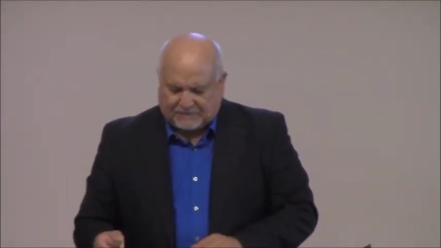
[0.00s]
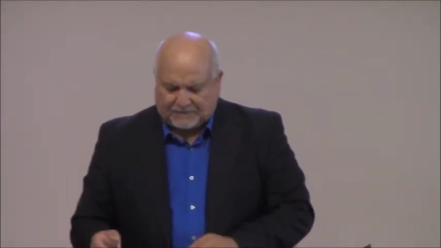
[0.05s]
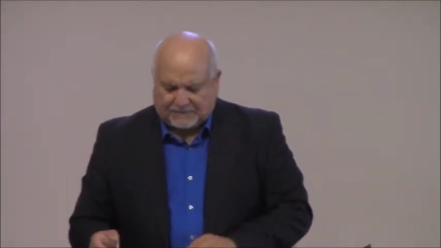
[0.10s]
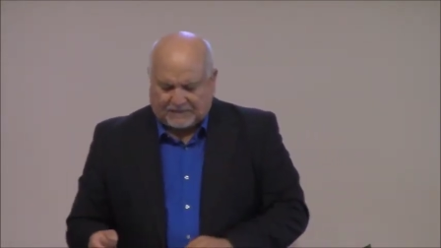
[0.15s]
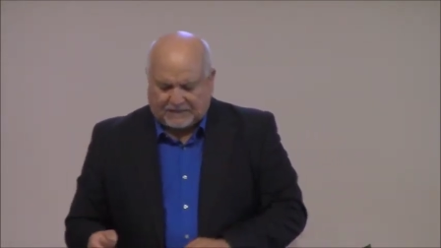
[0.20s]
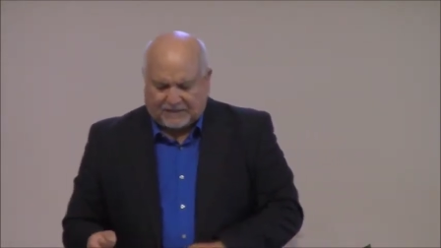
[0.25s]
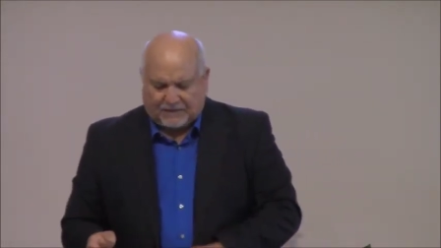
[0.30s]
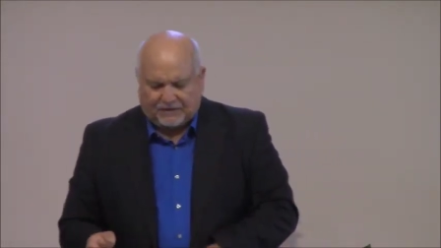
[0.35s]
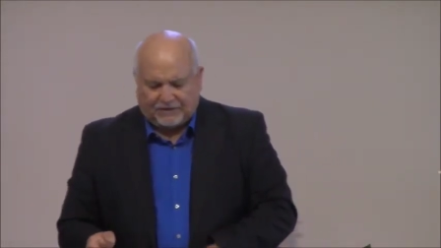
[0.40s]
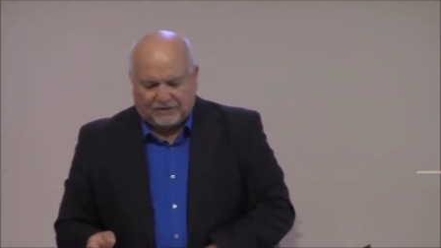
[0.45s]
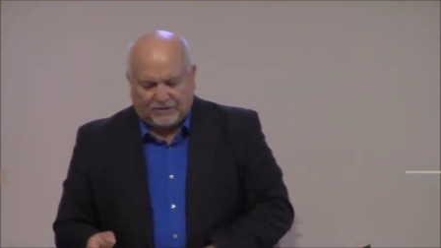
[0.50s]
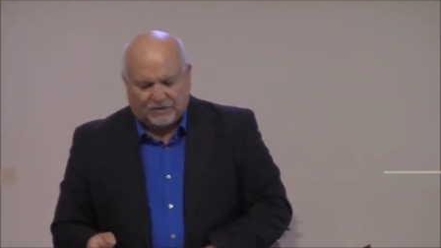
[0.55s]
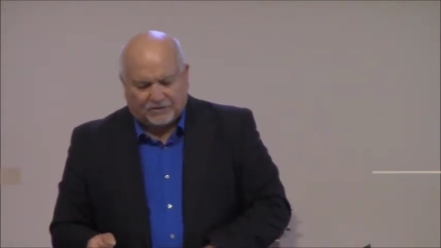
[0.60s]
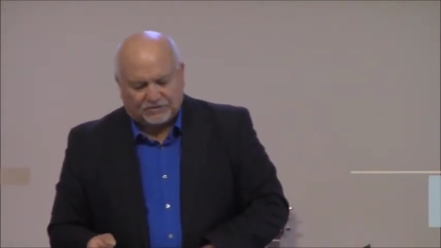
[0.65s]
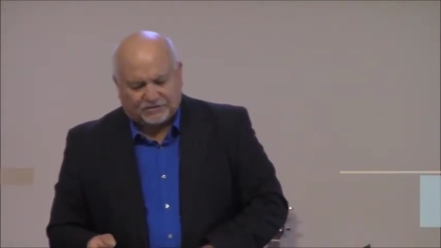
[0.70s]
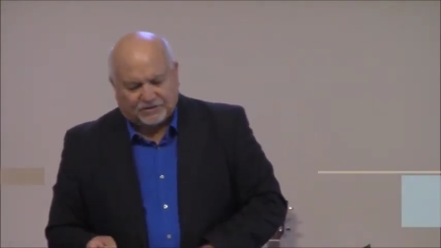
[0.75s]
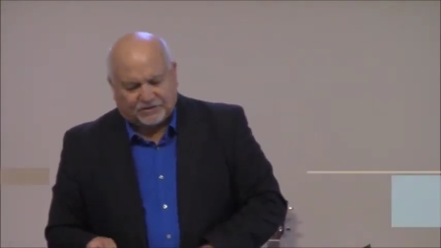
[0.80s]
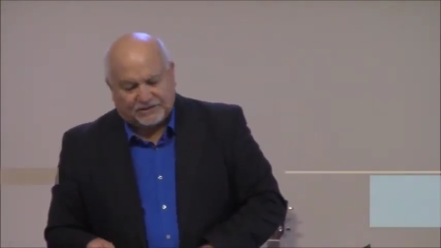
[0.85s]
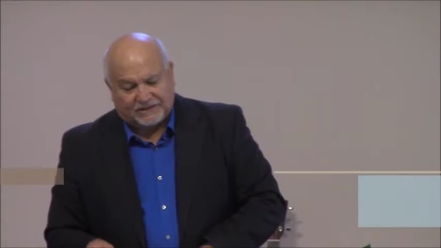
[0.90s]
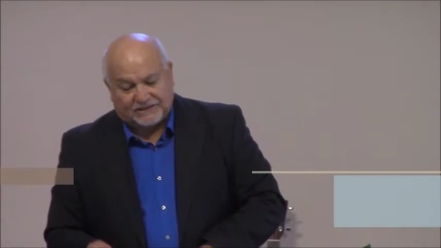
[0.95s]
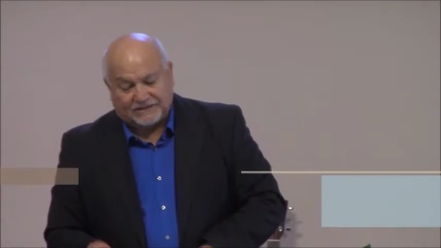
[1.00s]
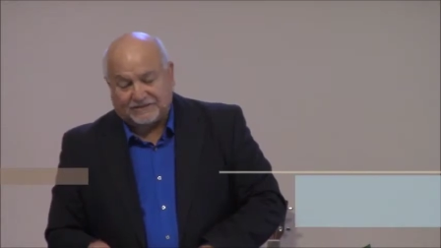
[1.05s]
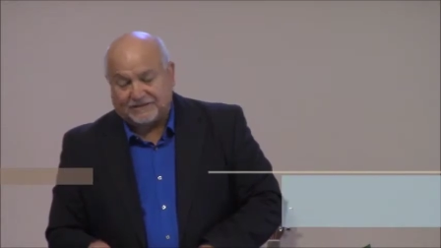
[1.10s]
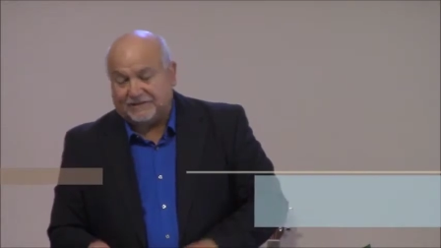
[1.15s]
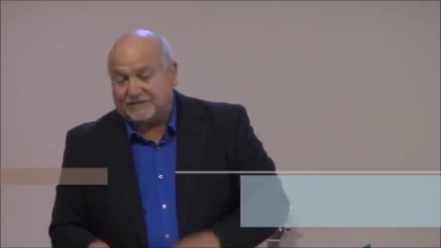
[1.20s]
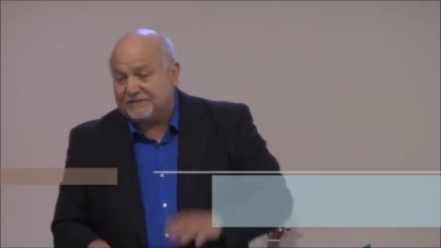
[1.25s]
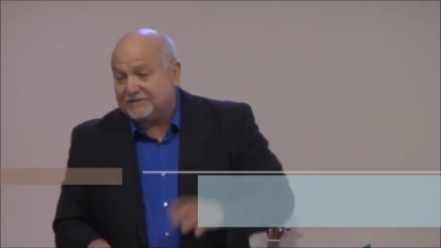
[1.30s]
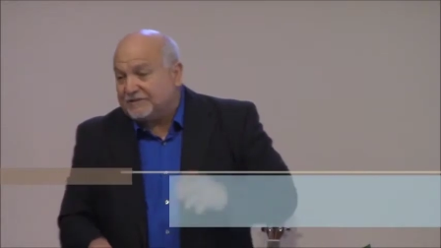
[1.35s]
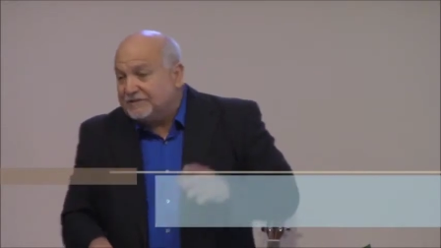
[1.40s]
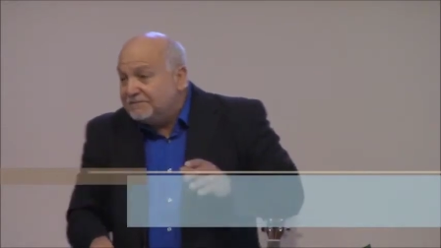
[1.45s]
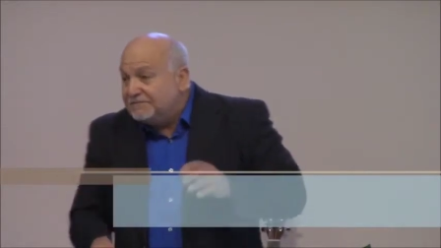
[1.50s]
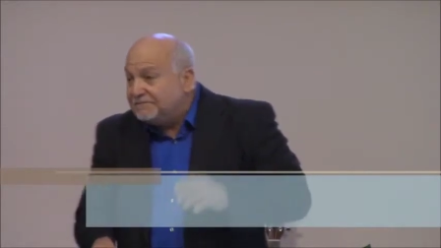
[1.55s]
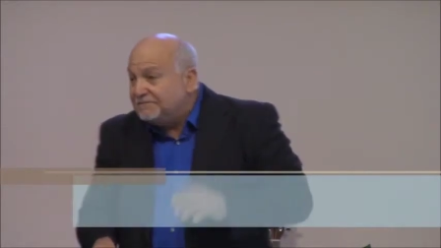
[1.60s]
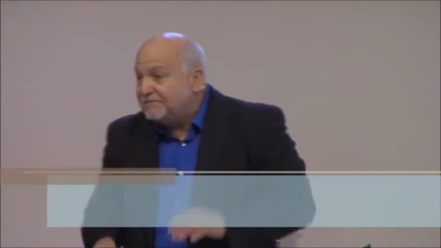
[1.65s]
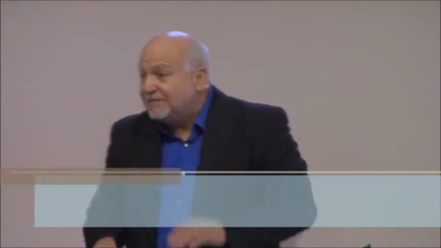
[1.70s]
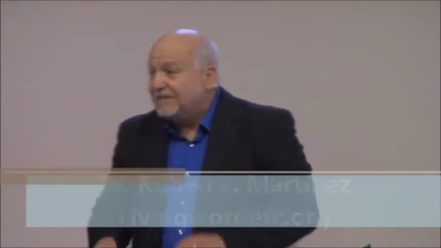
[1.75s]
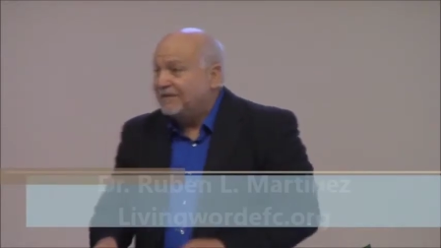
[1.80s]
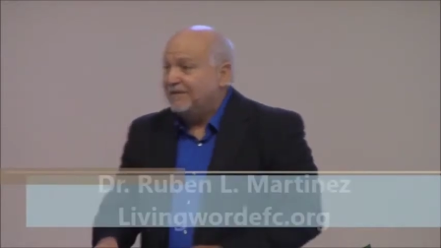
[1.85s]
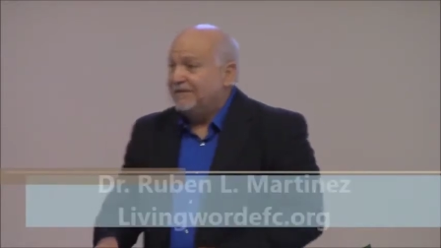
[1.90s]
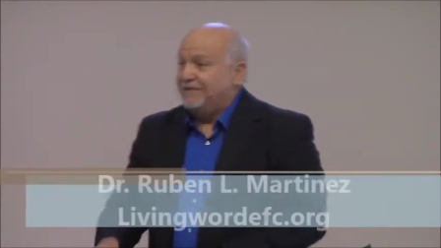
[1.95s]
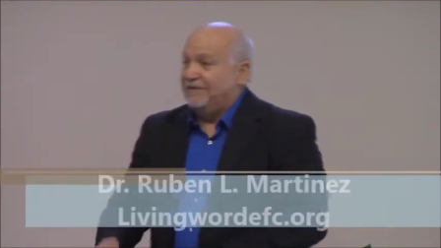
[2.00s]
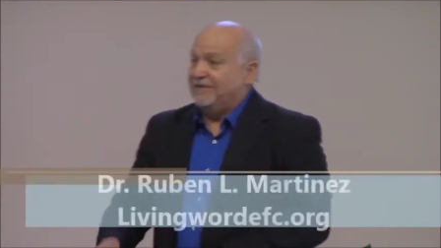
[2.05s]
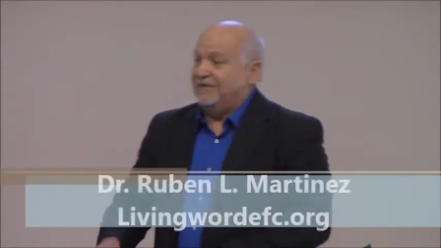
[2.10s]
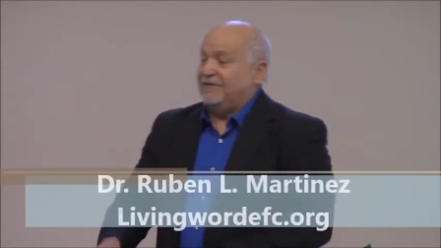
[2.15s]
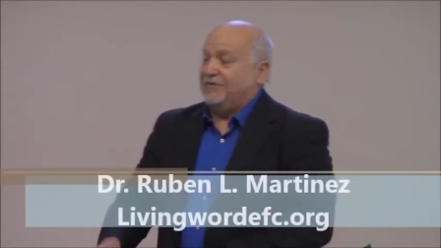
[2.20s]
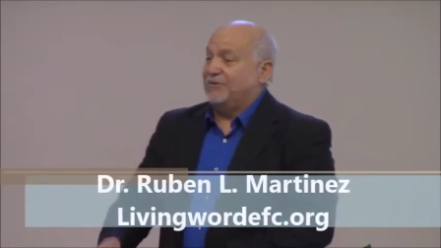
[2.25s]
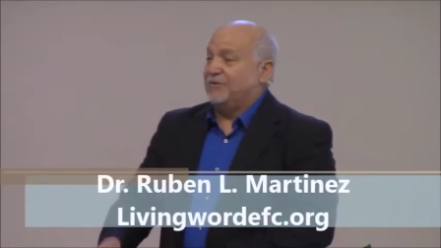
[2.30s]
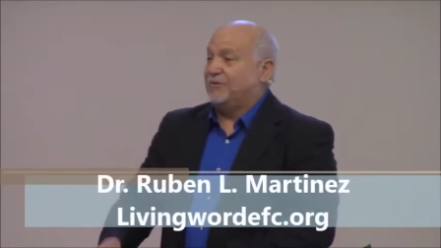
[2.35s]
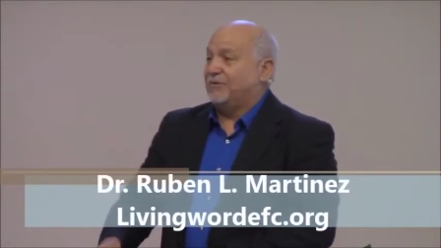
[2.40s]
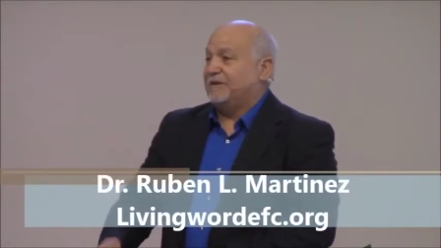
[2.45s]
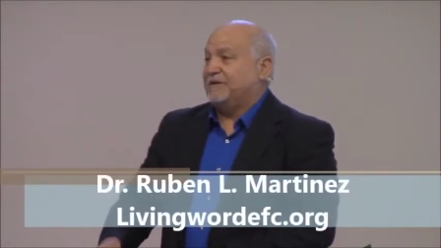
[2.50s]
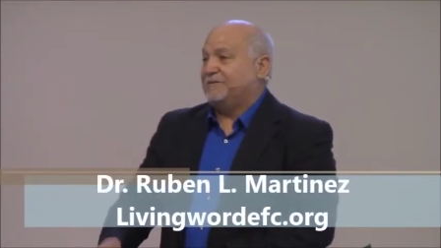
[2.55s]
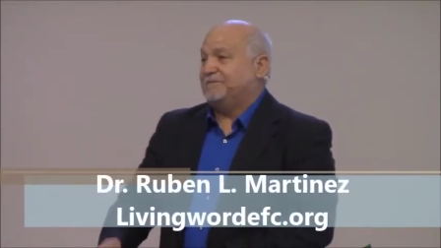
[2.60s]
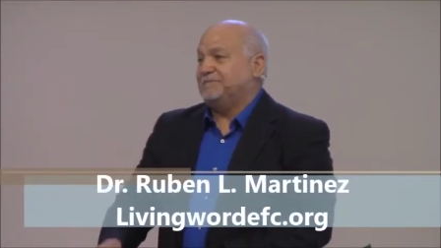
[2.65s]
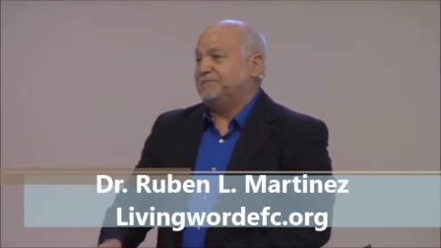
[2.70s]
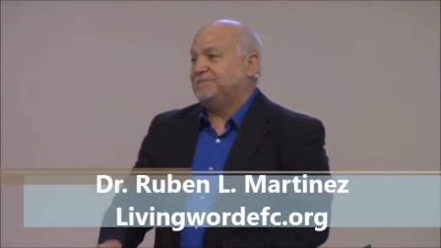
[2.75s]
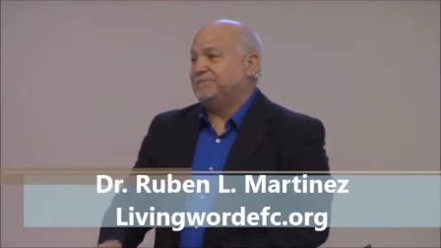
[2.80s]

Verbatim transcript: And now he goes on, he says, You know what?